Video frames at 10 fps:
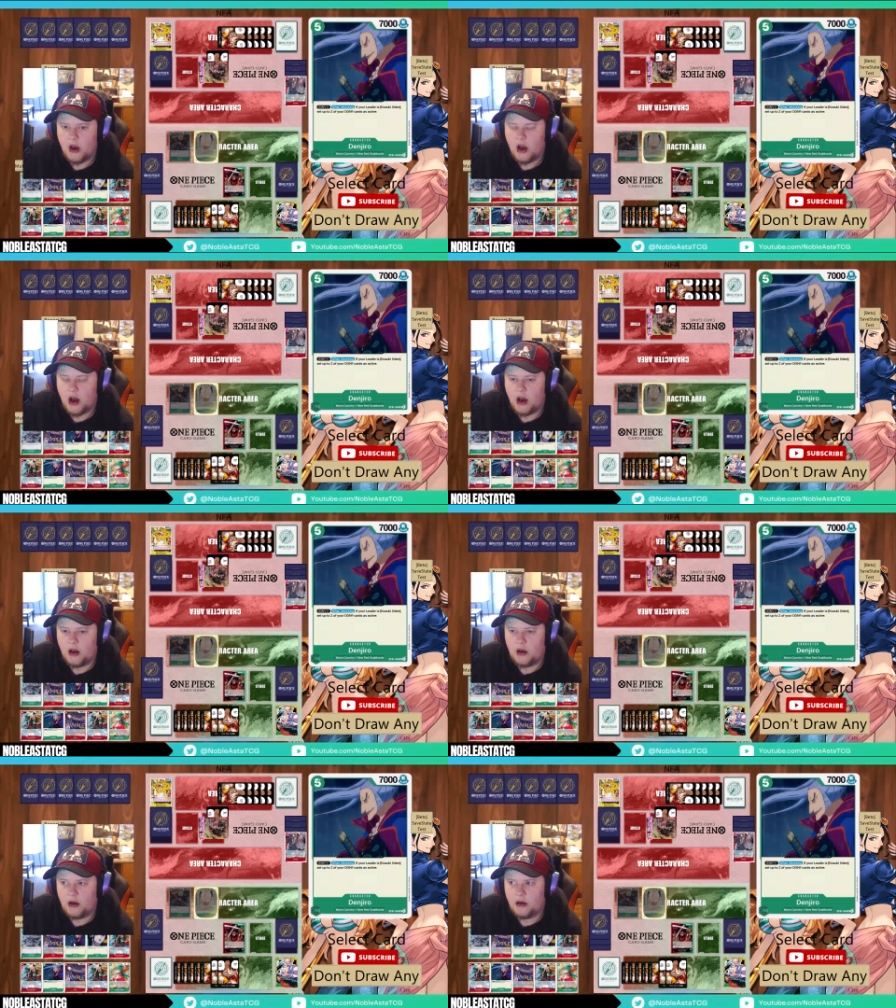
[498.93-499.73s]

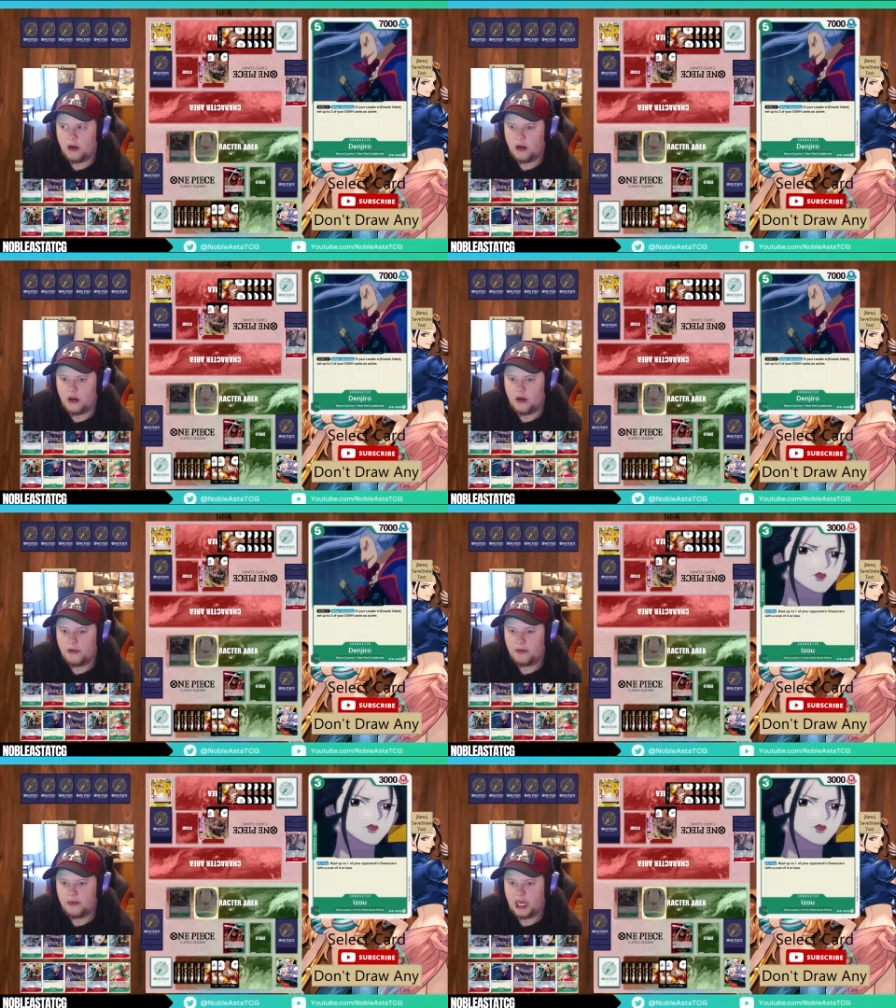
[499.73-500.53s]

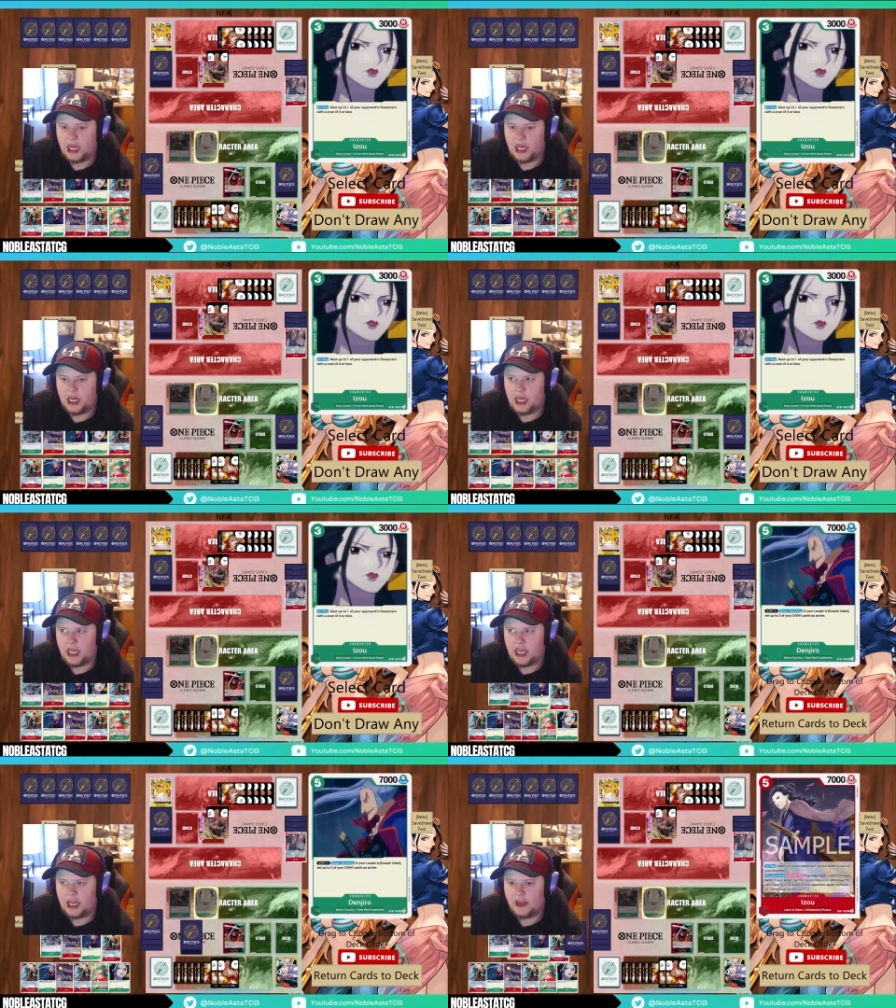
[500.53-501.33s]

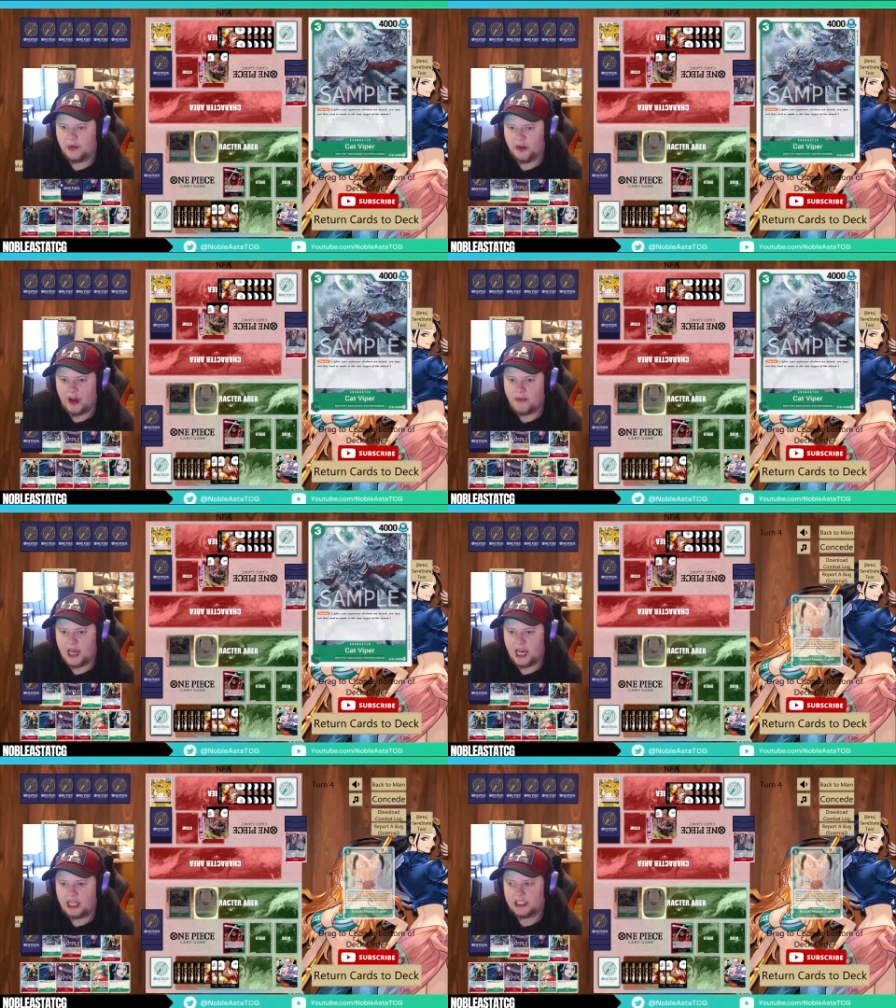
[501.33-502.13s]
I think we grab
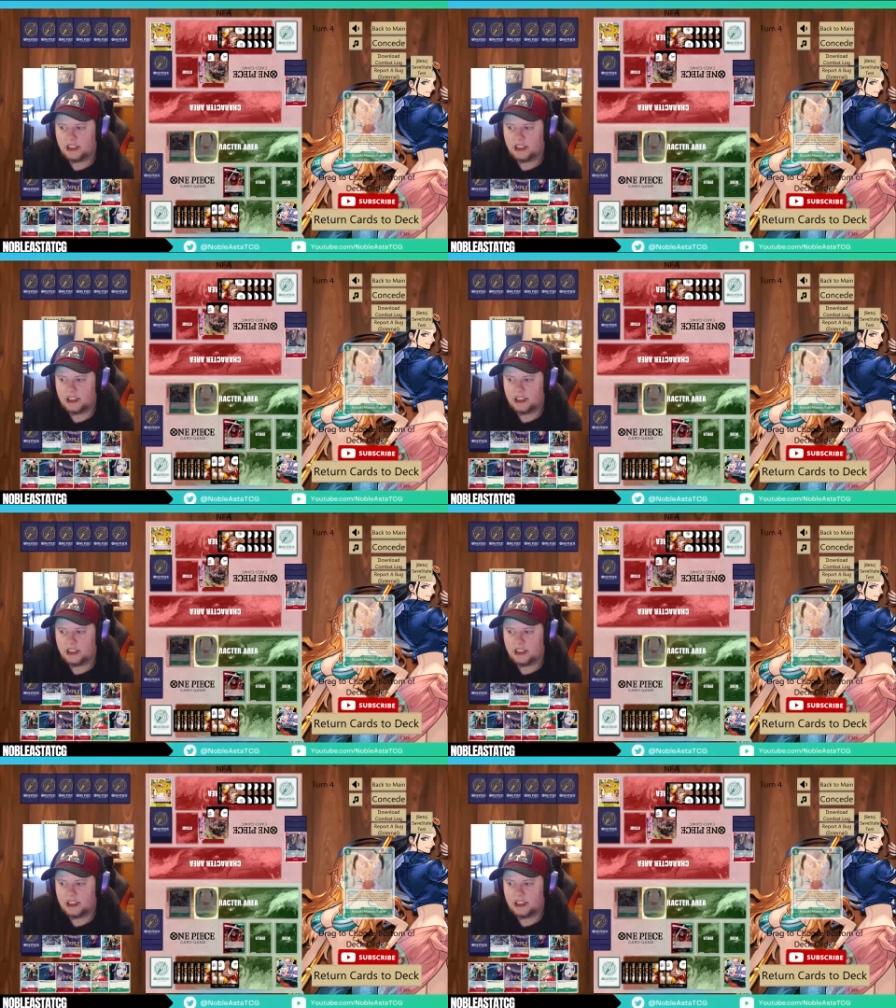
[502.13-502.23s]
that.